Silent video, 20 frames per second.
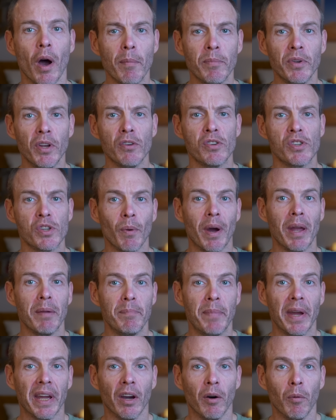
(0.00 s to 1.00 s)
I'm used to a
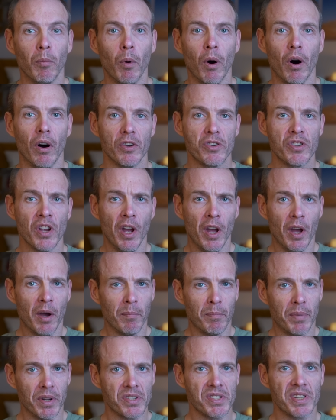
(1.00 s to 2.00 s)
bigger watch.
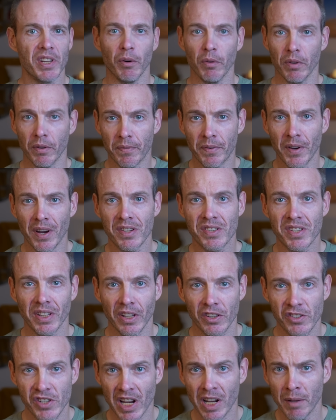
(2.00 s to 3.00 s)
But still, the first thing
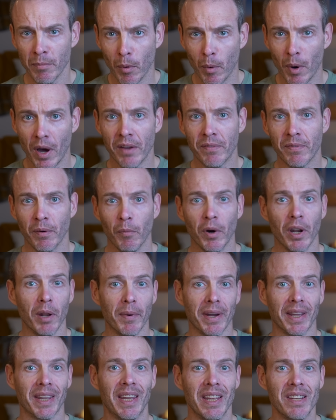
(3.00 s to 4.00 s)
that Jenna, my wife, and one of
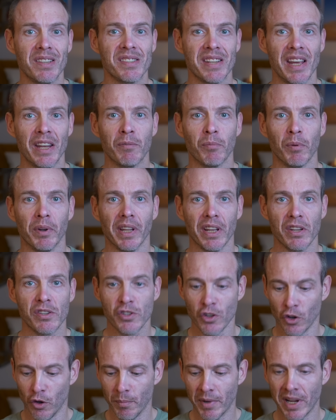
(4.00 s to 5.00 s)
my kids said when they
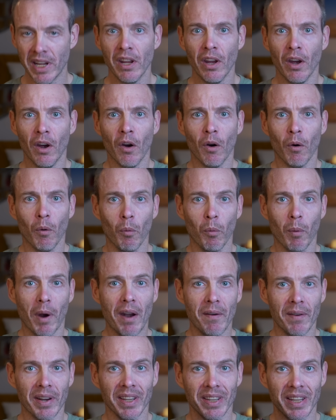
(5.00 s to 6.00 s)
saw me
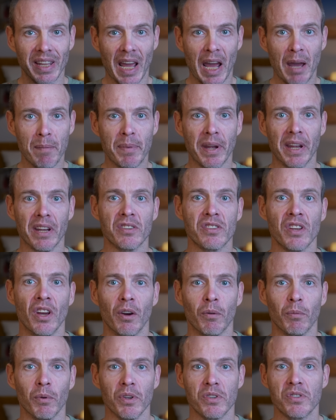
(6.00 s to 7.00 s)
wearing the Epix
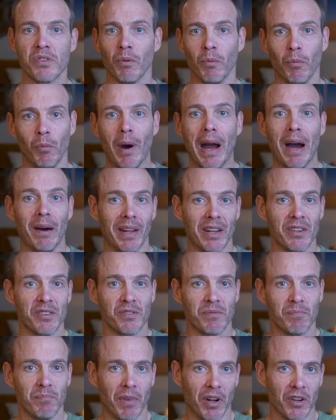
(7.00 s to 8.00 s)
was, wow, that's
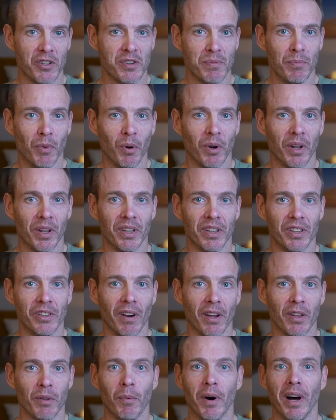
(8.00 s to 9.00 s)
much smaller than
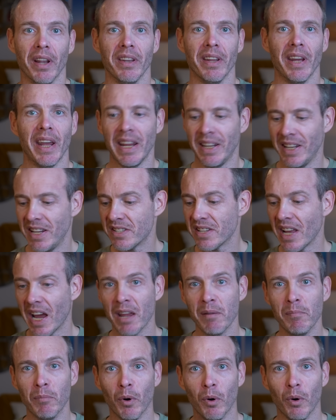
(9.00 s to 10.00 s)
the other one. It is
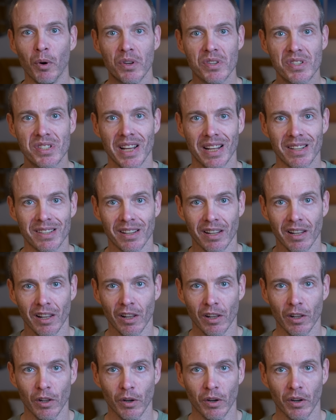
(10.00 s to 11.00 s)
a more subtle
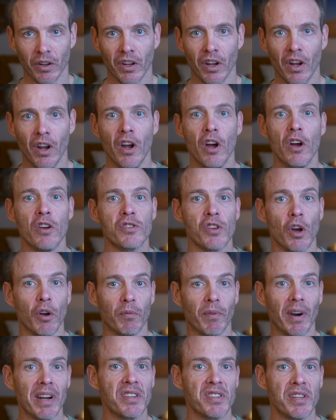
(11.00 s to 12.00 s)
look. So
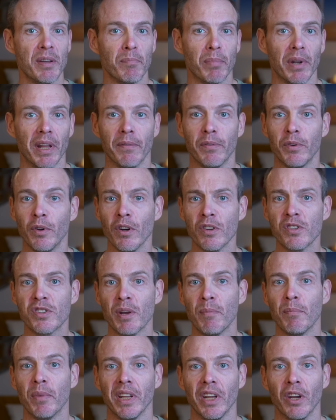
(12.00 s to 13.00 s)
very simply, if you're
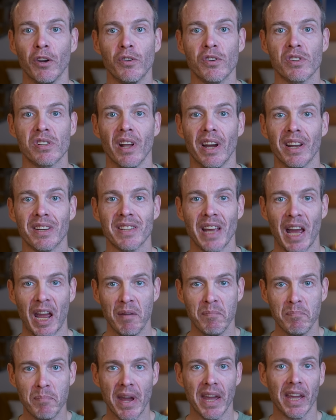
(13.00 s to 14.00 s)
somebody who just likes
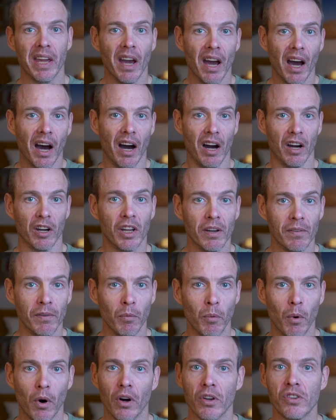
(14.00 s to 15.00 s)
a big hunk of a
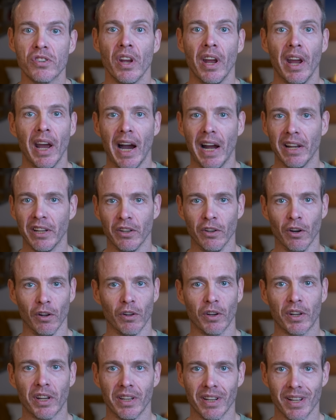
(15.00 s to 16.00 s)
watch and you're not
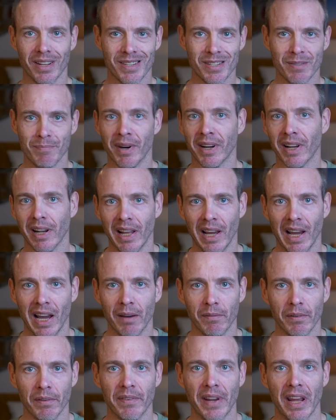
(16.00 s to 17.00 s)
looking to smuggle it out
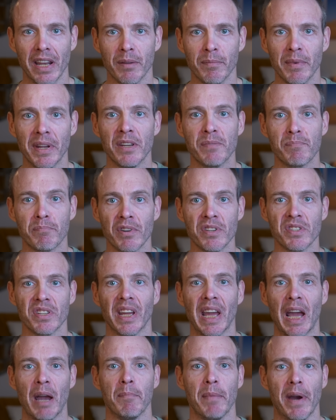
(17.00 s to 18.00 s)
of a Vietnamese prison
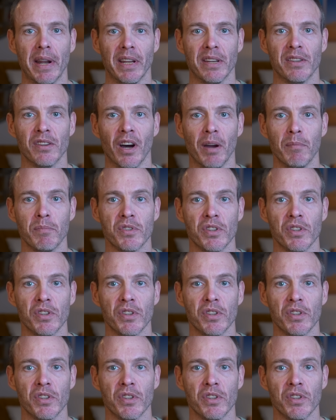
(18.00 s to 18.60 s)
camp anytime